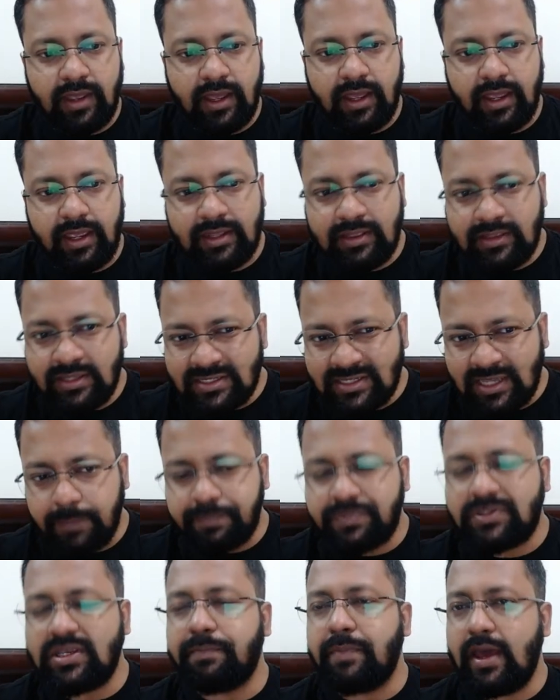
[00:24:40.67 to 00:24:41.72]
in this
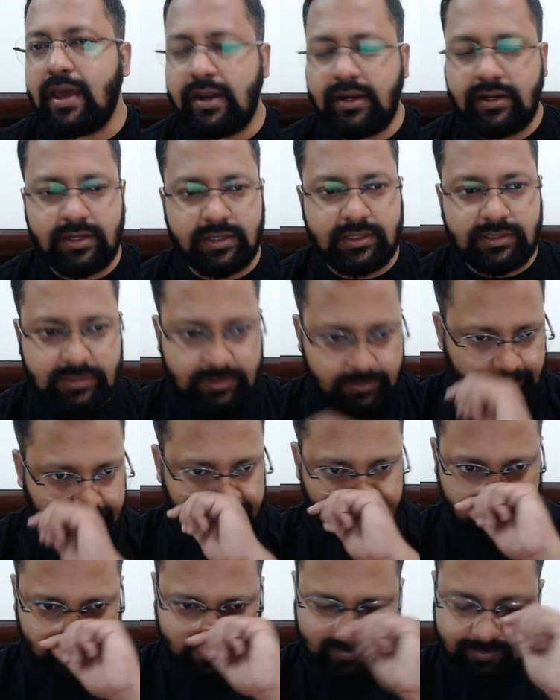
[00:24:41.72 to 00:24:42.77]
Kipps apparatus
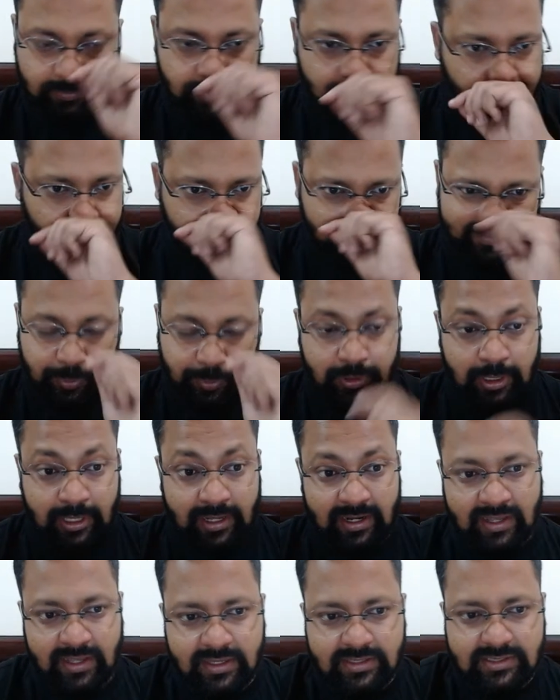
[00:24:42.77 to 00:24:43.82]
there
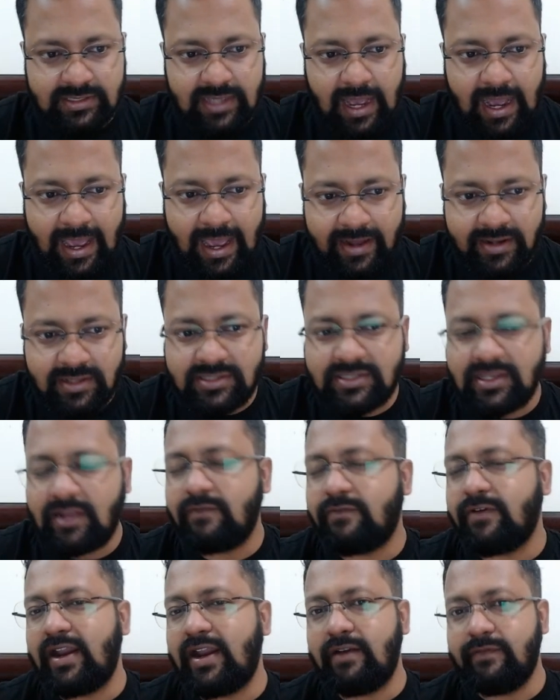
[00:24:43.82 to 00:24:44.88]
is iron
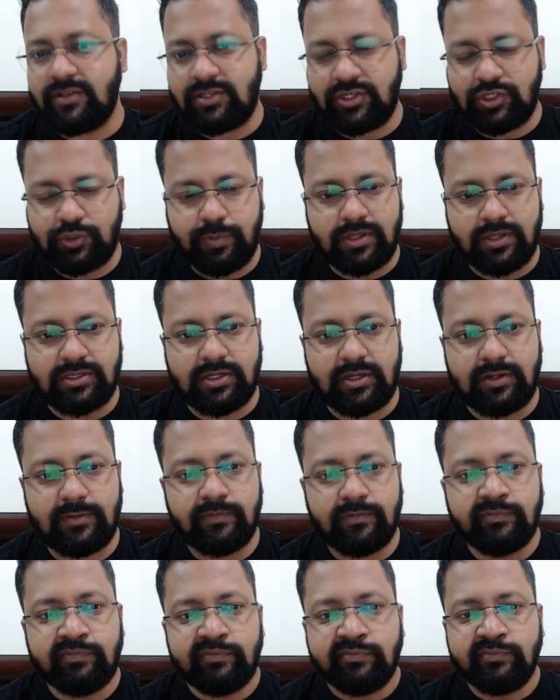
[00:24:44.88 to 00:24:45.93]
sulfide which is present.
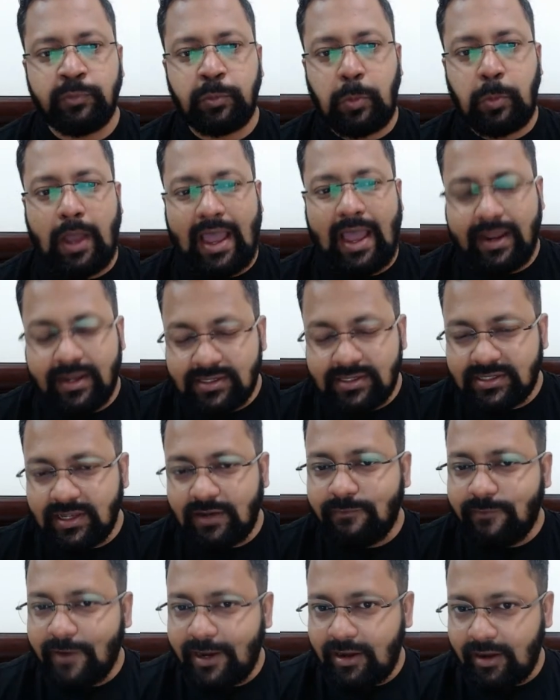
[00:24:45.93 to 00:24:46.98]
Iron
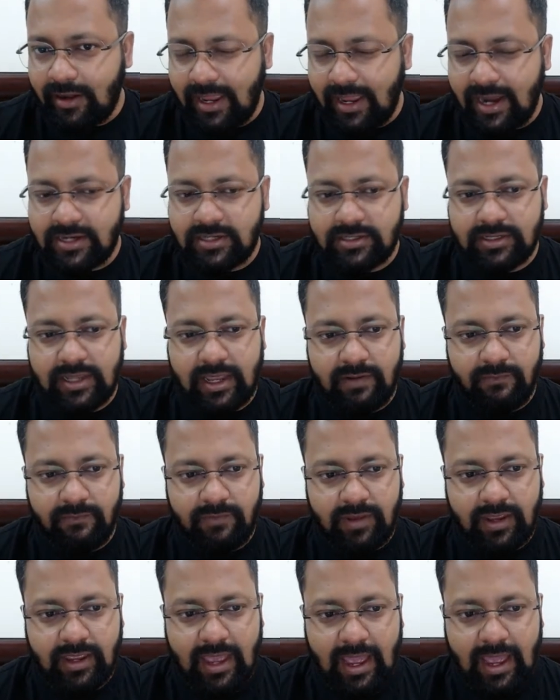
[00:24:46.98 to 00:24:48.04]
sulfide reacts and
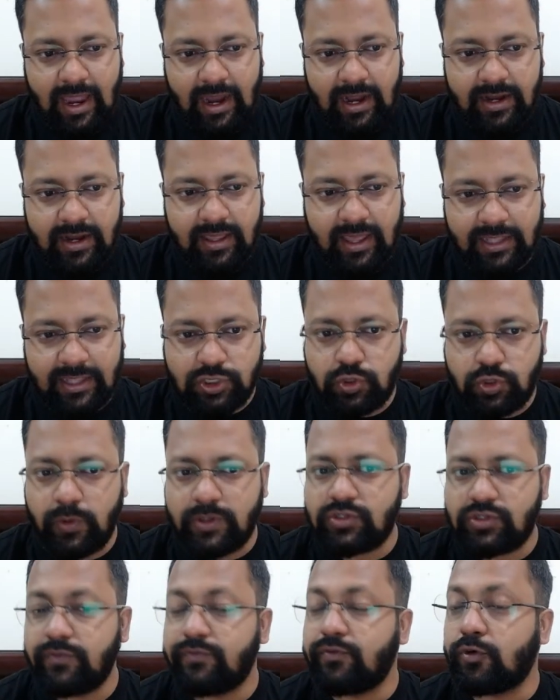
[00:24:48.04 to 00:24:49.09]
we add
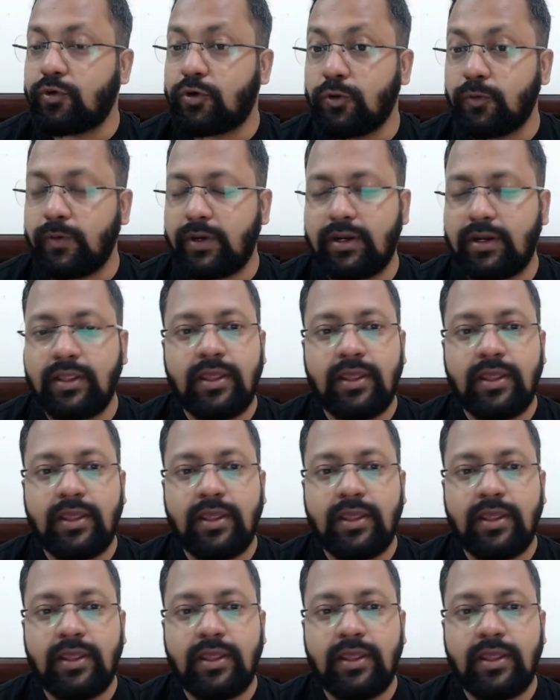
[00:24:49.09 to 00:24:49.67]
H2SO4 to it.